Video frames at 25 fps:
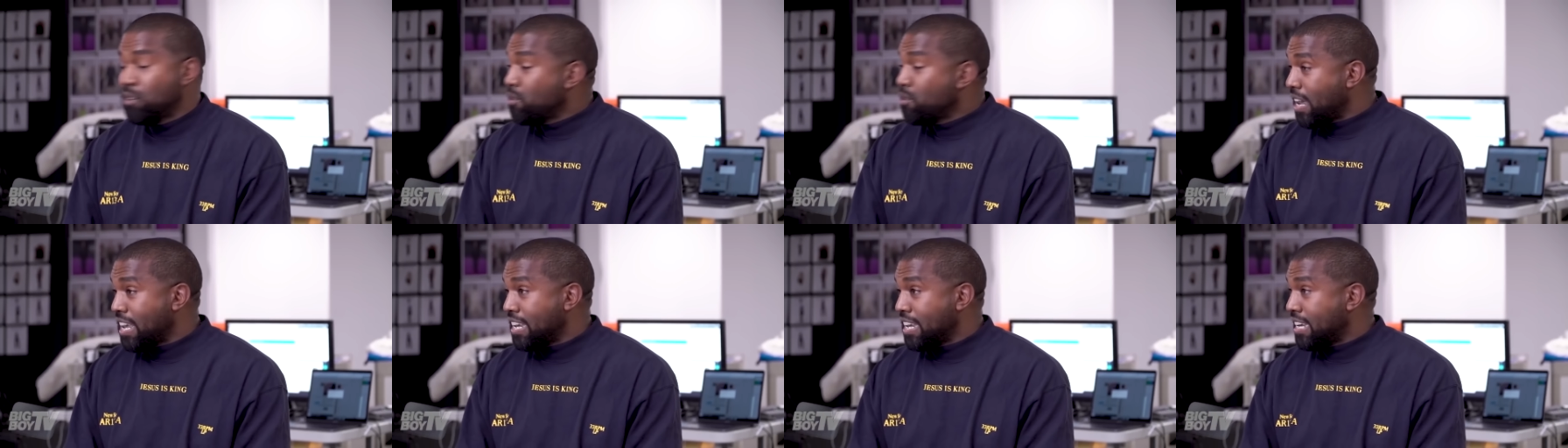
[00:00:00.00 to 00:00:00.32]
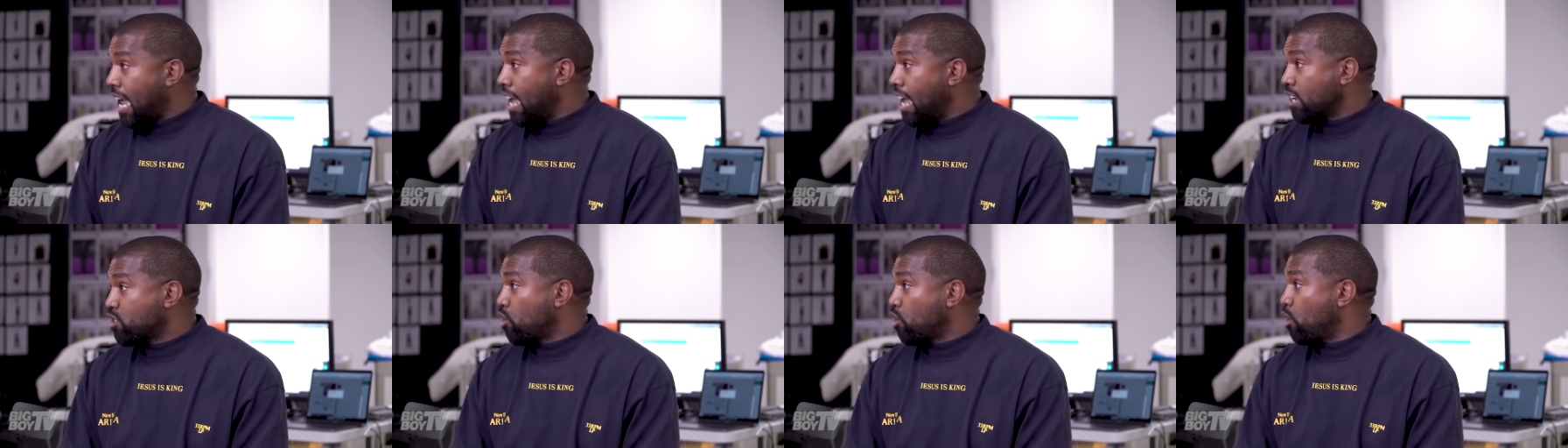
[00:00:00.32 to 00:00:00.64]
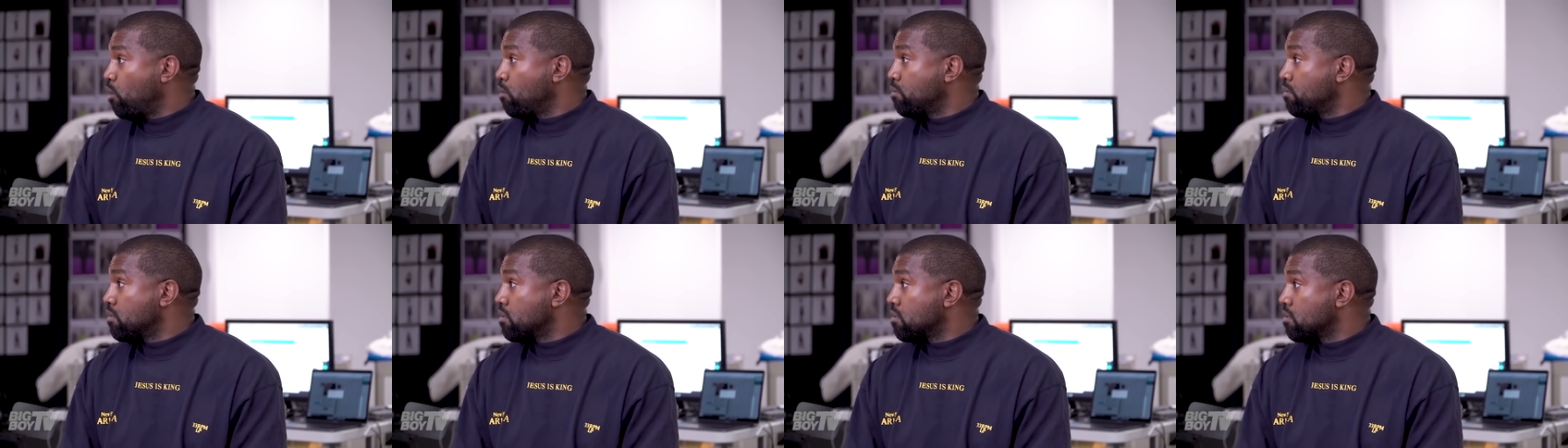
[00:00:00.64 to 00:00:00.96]
you ain't got
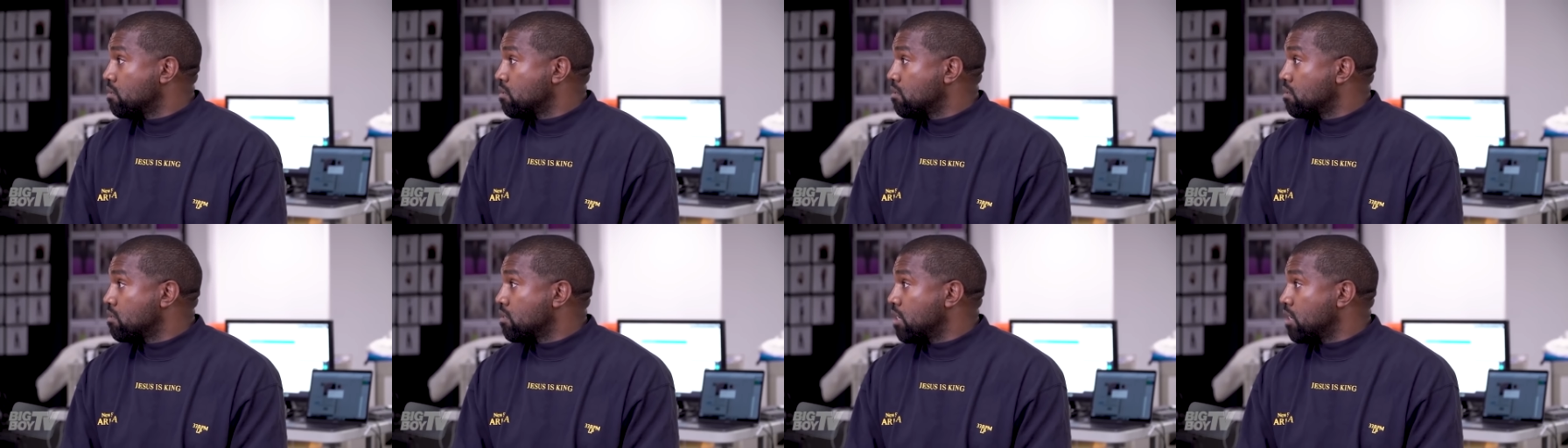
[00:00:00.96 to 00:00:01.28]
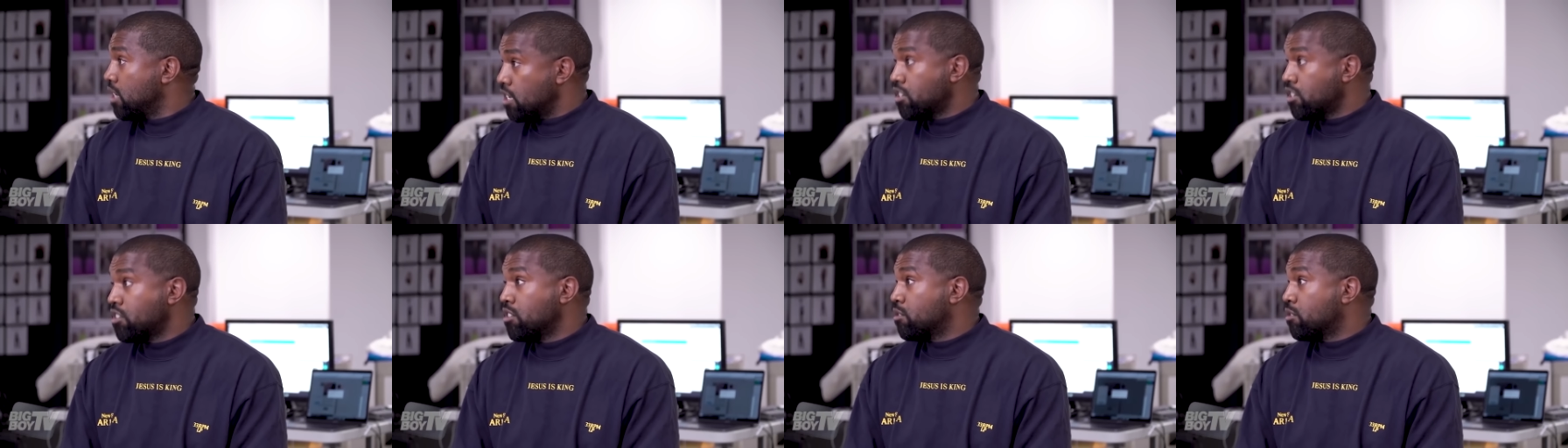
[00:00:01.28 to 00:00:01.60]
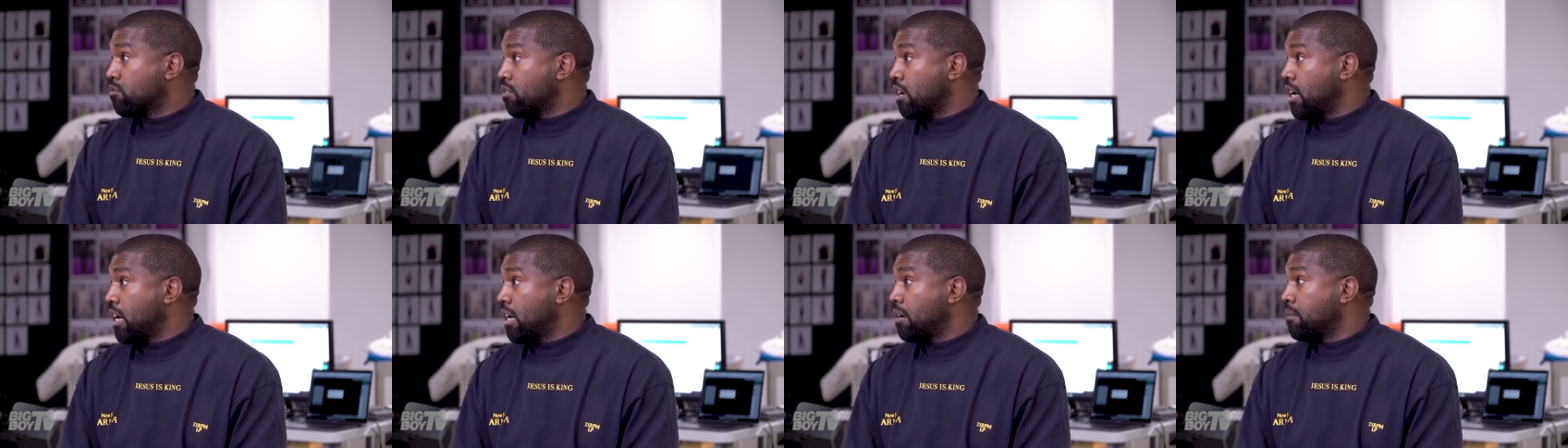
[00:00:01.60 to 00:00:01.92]
your
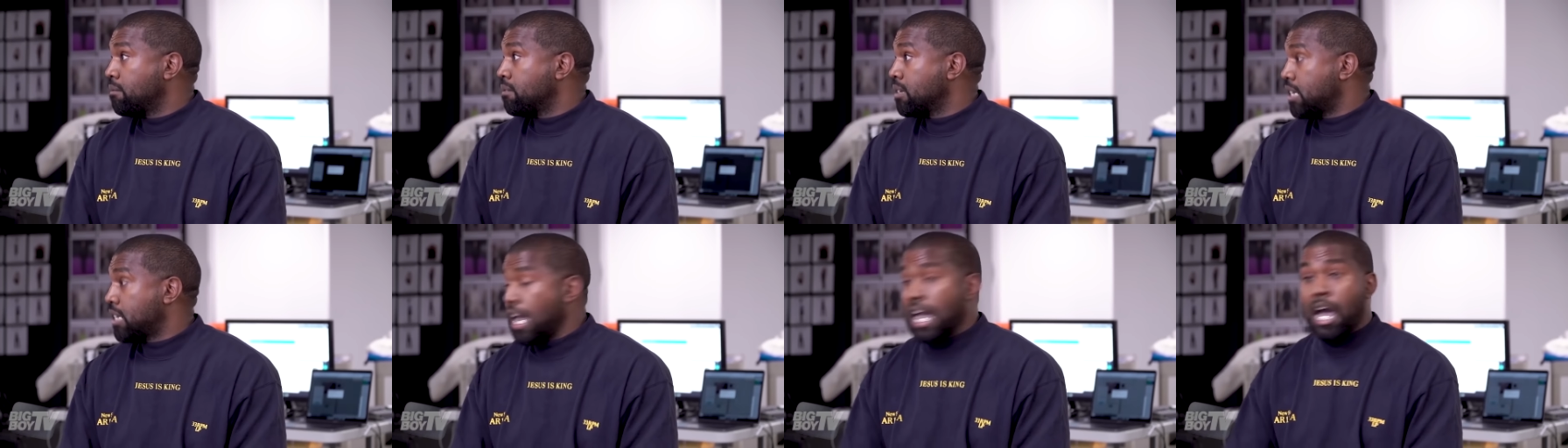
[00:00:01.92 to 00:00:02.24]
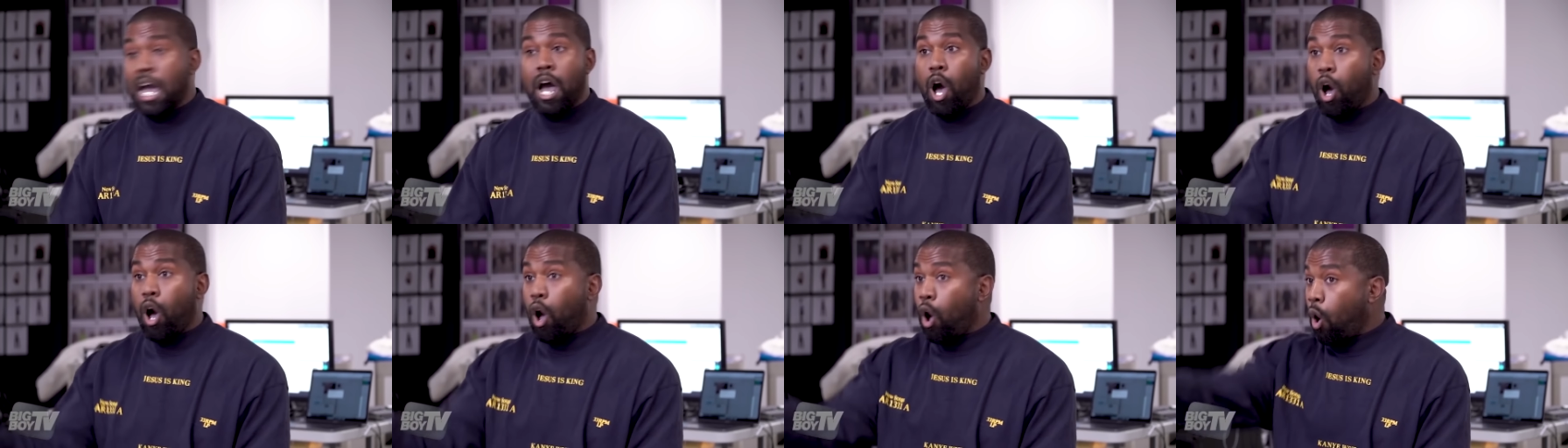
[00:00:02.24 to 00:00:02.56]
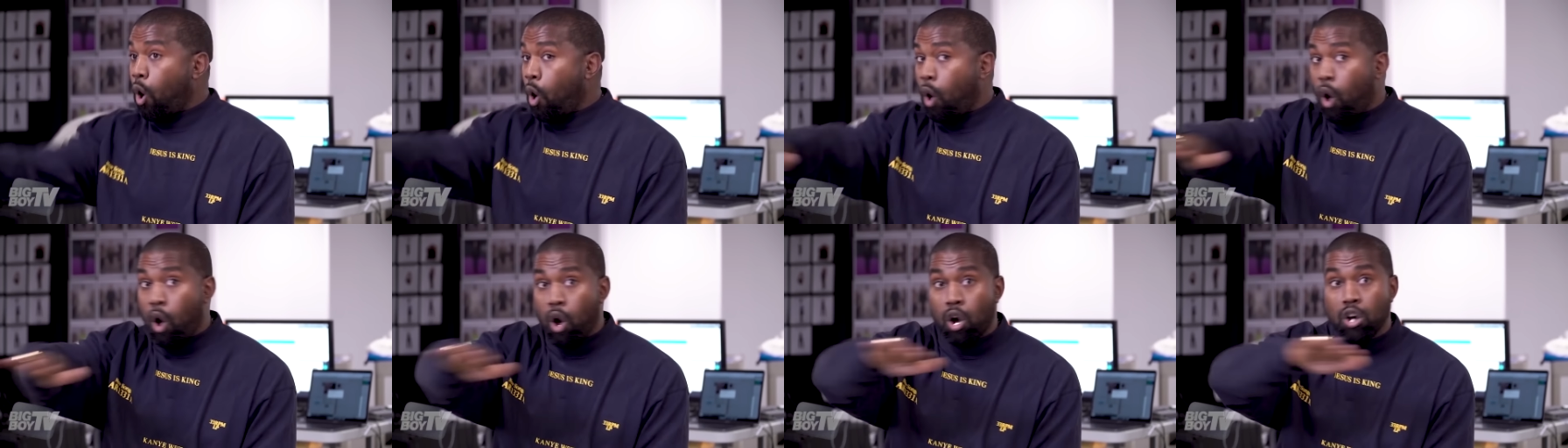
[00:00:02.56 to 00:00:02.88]
Instagram, got
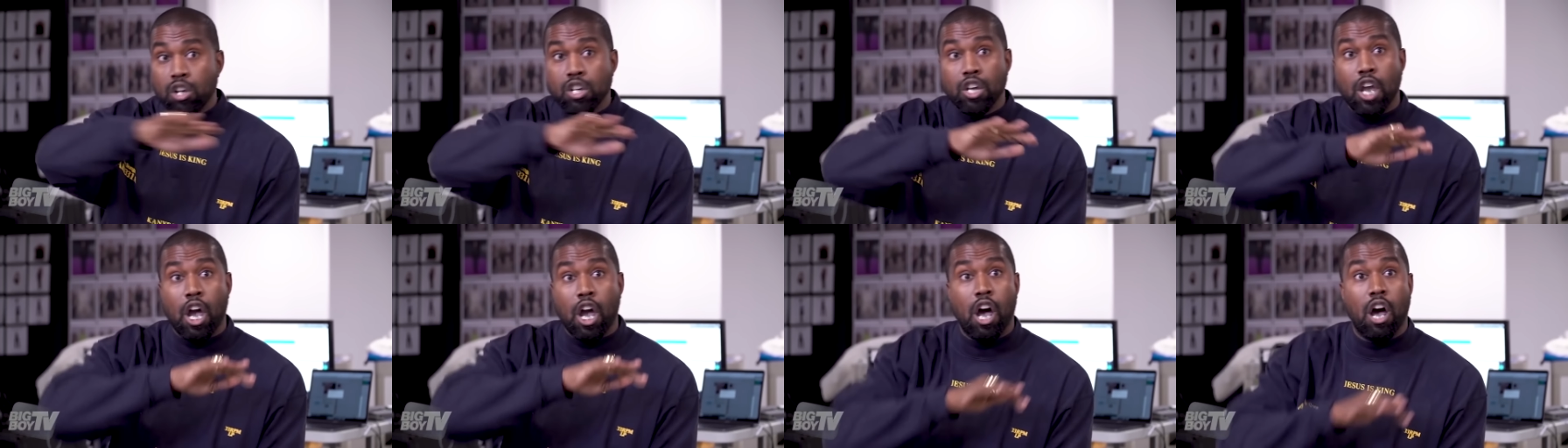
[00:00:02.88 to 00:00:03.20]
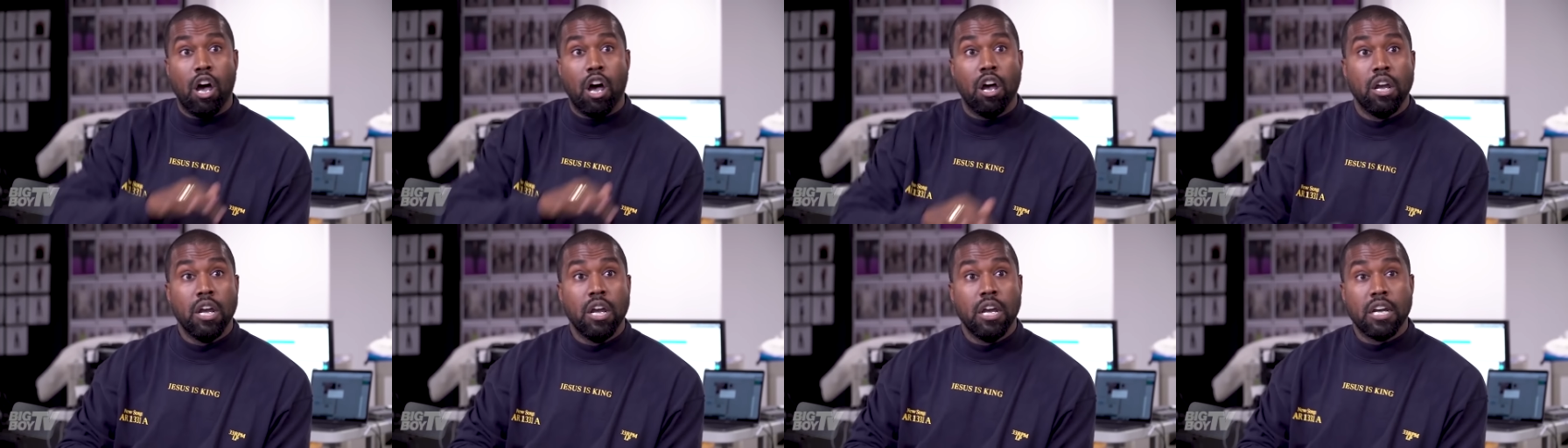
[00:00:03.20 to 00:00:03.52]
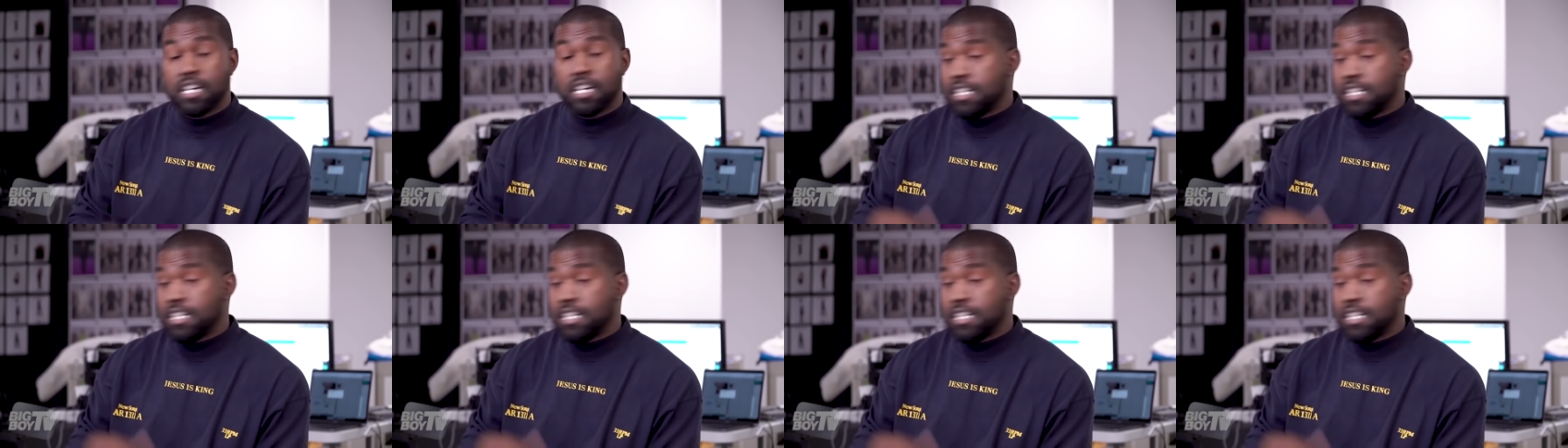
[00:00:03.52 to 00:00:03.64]
all y'all,